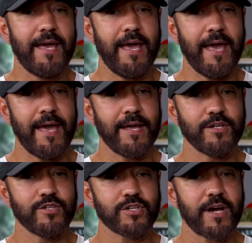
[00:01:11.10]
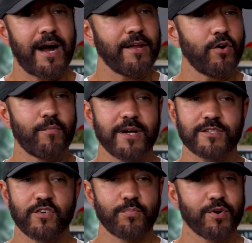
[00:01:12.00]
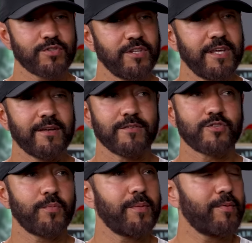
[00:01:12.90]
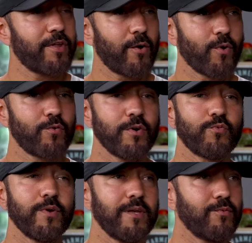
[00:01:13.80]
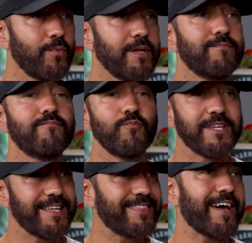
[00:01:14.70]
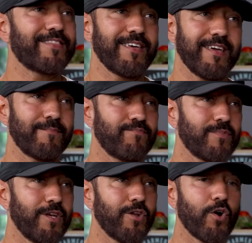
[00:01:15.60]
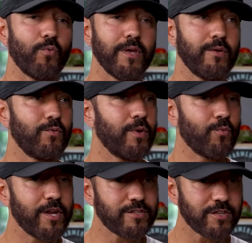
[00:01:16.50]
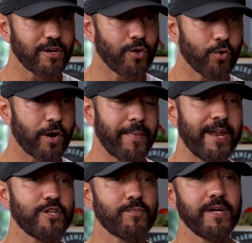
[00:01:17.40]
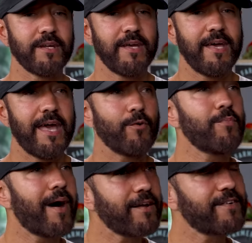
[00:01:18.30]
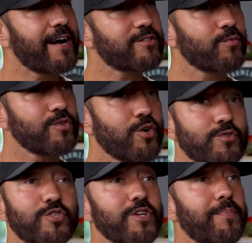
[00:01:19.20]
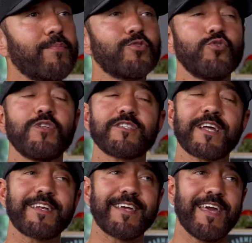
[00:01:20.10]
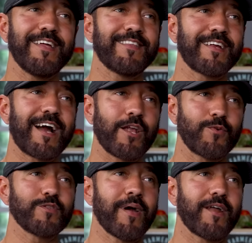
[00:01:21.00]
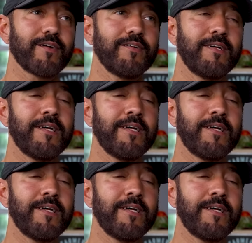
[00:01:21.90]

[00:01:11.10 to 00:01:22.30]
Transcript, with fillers: And I know myself personally and so many people that I work with, we, we, we did that thing. You know, we, we went into the caloric management and we might have gotten some results. And some people do. Let's not negate that calories matter.